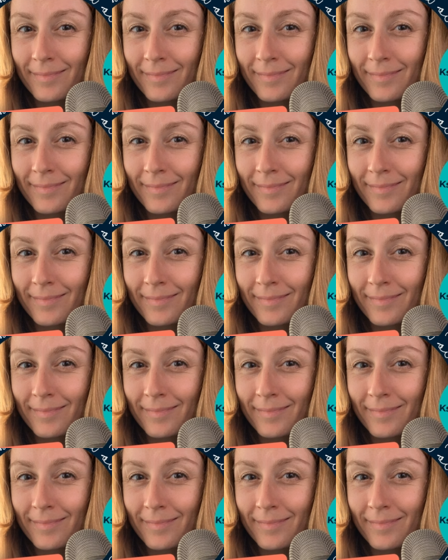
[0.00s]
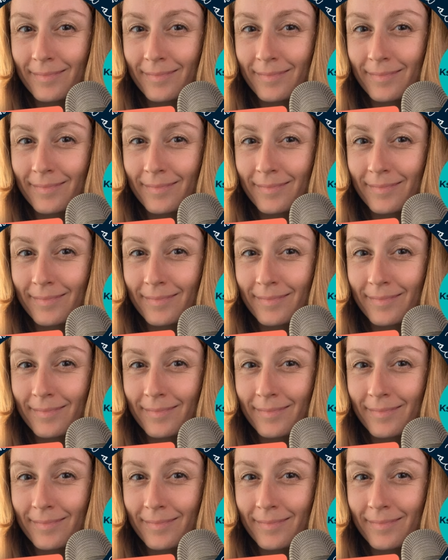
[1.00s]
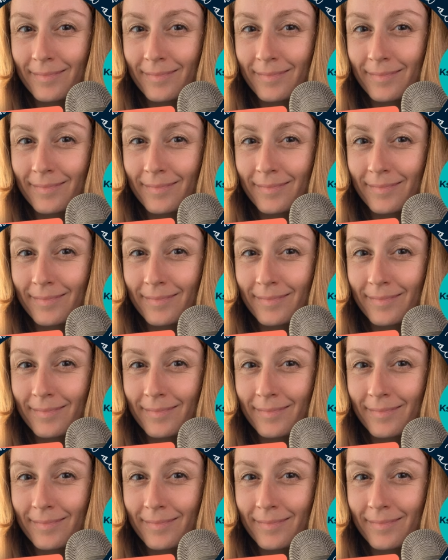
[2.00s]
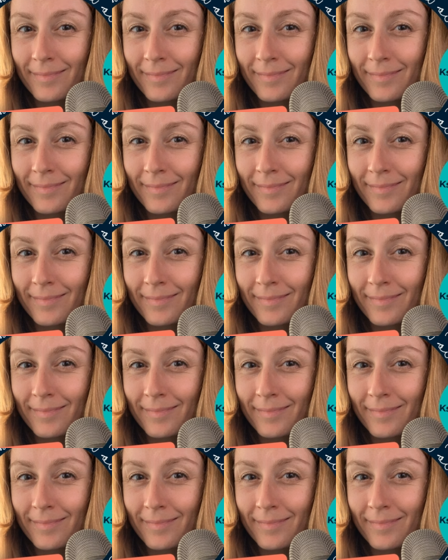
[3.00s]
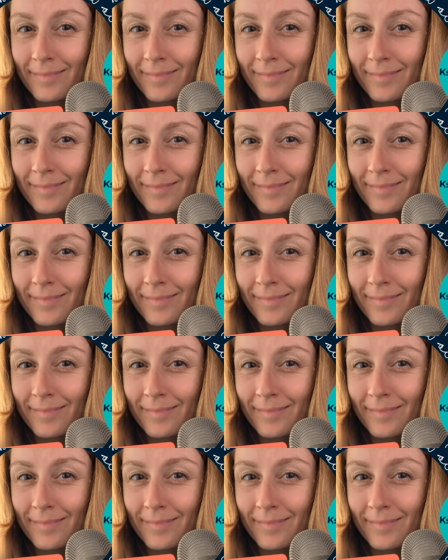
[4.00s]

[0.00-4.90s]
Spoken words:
This is a still picture; no speech is visible.